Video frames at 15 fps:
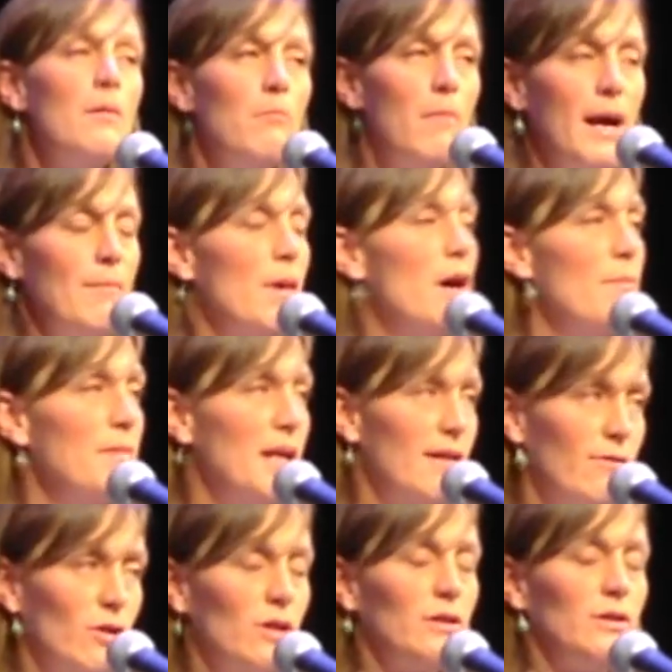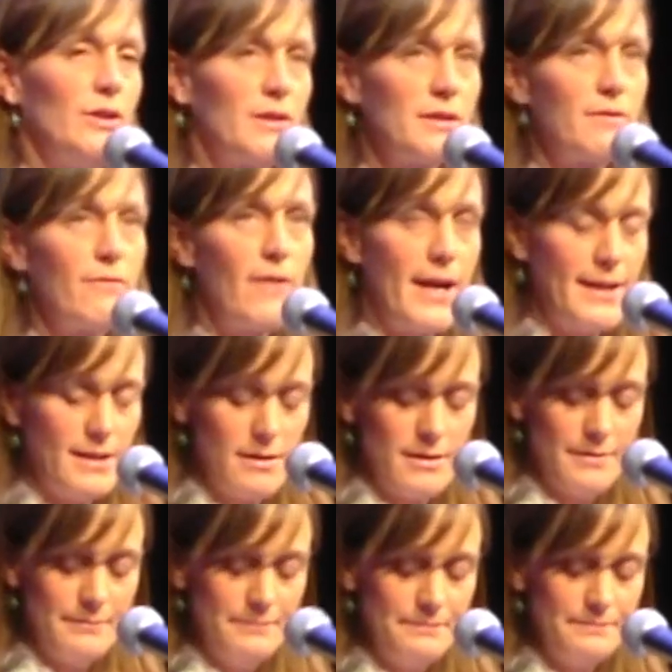My mom never looked frightened.
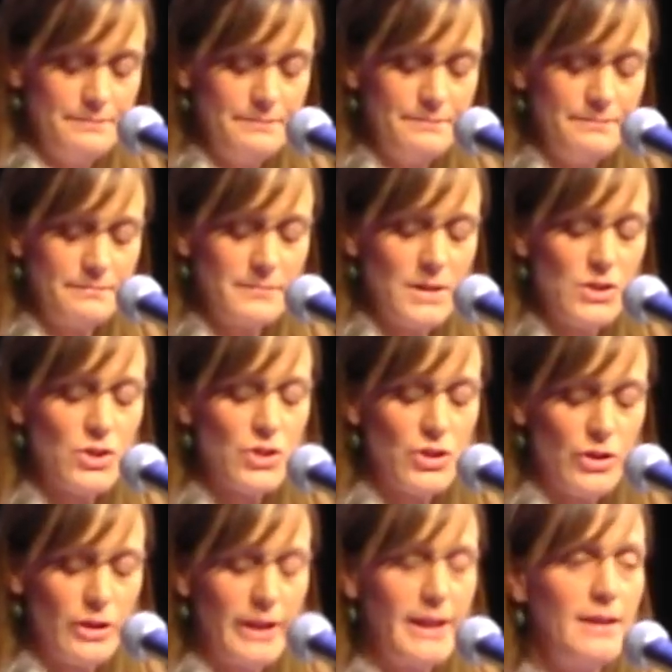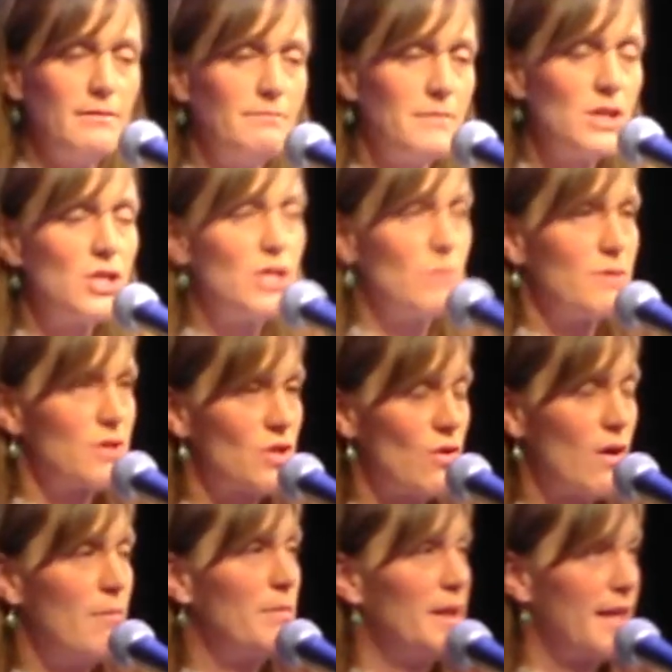Surely she was
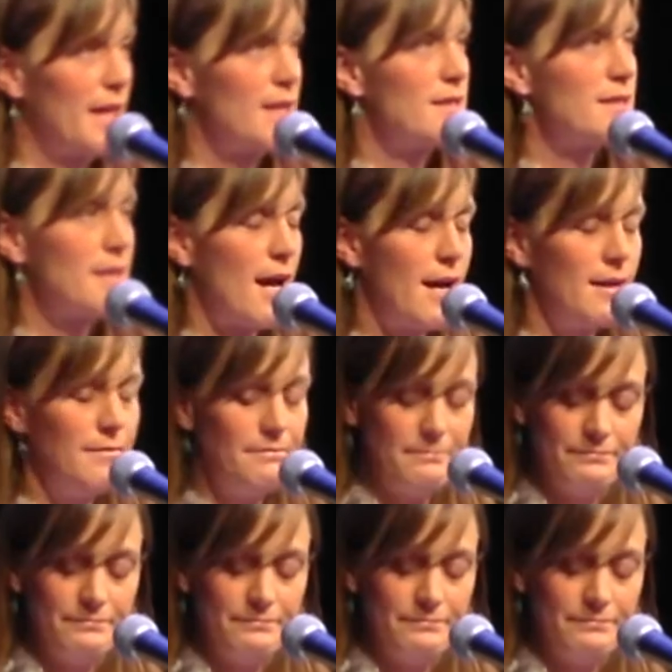trembling inside.